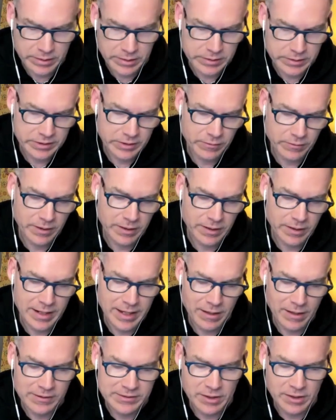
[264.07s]
so
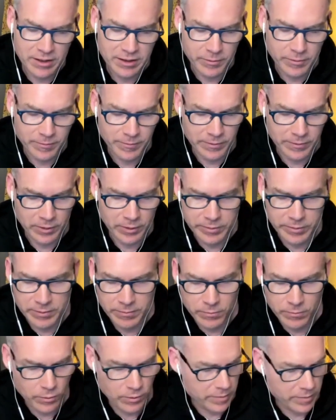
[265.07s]
now let's talk a little bit
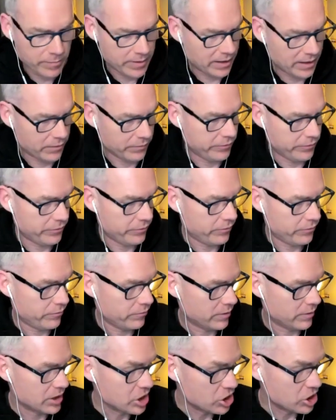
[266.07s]
more about
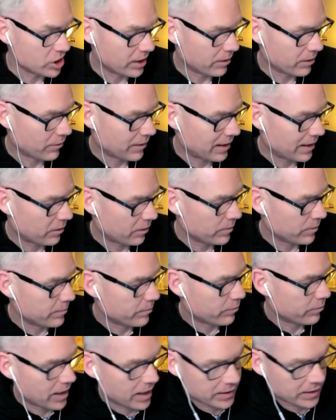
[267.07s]
in general how do we
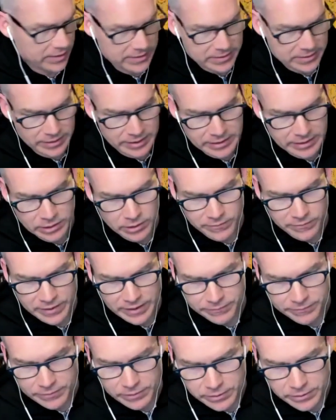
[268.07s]
practice letting go of
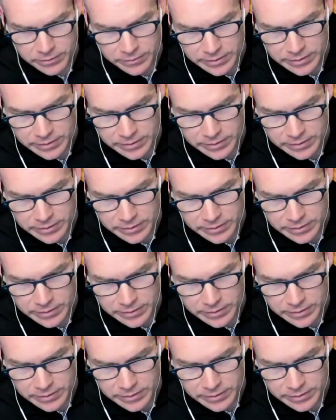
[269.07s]
effort